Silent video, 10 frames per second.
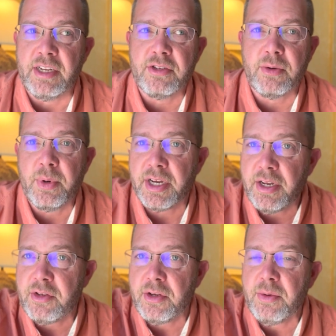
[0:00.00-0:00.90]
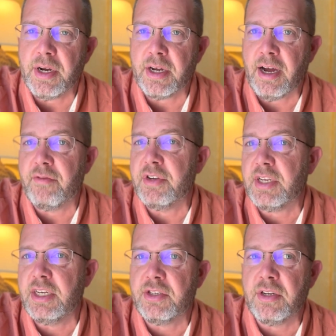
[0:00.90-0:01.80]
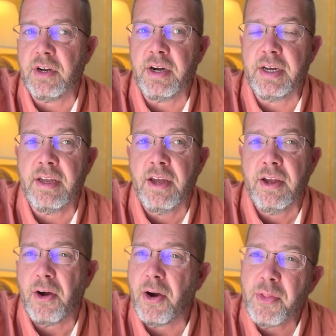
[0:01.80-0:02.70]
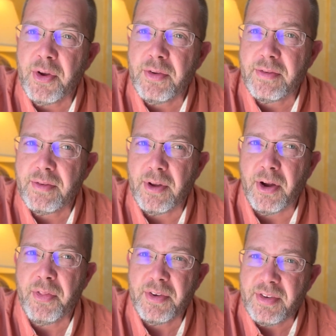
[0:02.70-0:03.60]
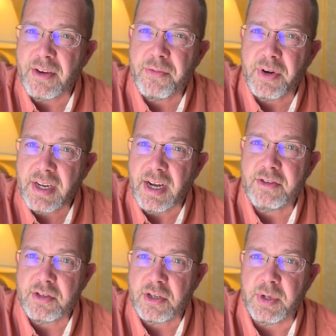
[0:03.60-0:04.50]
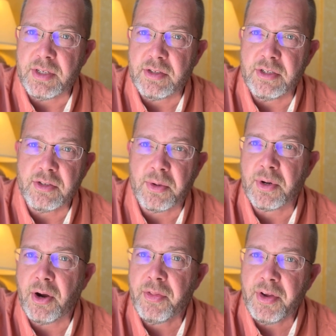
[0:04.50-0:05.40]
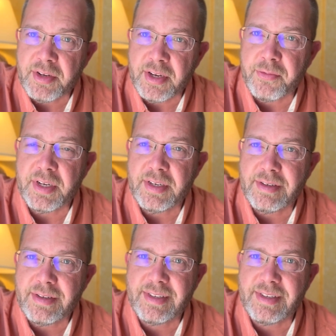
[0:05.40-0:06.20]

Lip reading: And so we're going to do a conversation on are there different consequences, or are there different